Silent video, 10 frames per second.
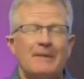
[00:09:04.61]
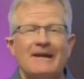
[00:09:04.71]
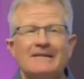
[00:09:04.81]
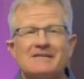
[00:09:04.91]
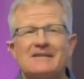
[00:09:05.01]

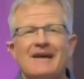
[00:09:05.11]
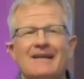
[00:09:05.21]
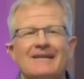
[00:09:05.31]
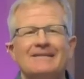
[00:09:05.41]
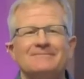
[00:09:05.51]
behind
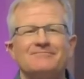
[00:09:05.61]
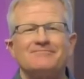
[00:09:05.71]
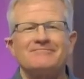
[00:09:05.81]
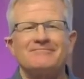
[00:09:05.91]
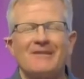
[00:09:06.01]
Scotty
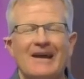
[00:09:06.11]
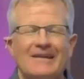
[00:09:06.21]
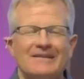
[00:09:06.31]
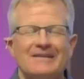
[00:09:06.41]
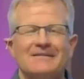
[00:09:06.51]

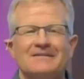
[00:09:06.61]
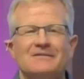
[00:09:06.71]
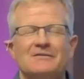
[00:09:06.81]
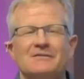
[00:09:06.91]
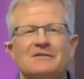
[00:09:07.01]
on the
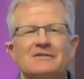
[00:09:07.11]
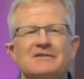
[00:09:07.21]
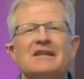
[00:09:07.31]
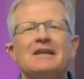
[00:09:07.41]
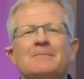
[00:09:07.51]

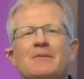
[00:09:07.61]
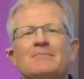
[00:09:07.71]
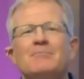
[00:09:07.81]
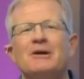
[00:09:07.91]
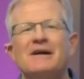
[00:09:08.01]
team
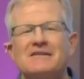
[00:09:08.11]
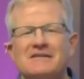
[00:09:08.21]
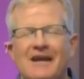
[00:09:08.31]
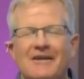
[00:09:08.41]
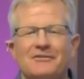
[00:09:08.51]

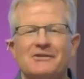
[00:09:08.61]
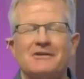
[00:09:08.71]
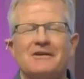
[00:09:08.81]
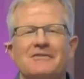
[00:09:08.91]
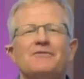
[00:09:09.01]
bus
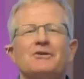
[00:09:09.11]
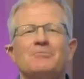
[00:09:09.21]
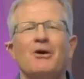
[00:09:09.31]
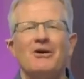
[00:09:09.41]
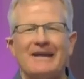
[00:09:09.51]
after a
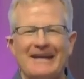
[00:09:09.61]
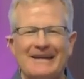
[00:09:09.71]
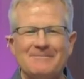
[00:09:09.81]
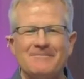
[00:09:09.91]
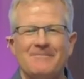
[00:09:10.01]
football
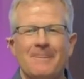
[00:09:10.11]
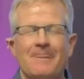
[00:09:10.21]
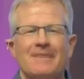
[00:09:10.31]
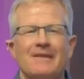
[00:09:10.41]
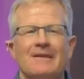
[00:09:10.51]
game
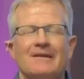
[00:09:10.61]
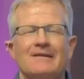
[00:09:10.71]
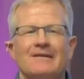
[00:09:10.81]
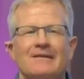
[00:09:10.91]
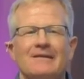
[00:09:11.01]

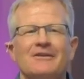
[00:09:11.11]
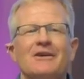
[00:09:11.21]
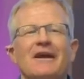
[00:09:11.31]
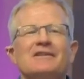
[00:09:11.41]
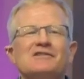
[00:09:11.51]

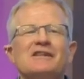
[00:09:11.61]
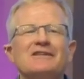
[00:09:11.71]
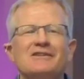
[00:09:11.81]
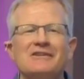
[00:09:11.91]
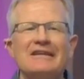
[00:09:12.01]
during our
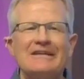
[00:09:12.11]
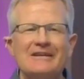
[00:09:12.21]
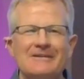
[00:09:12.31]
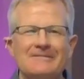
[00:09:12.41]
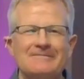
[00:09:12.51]
senior year.